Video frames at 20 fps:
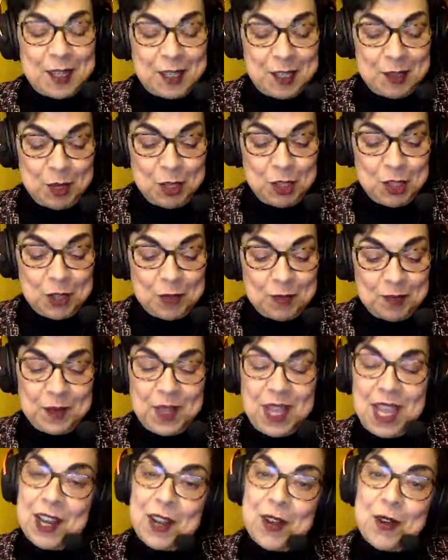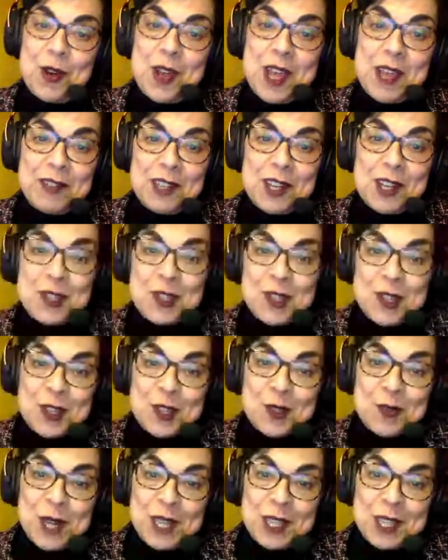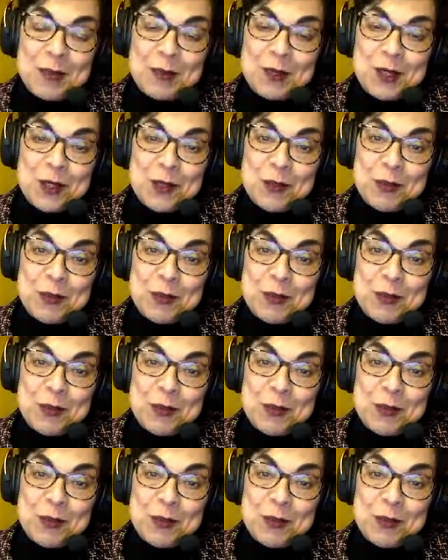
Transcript: switchen. Hello, Evan Osnos. Welcome to the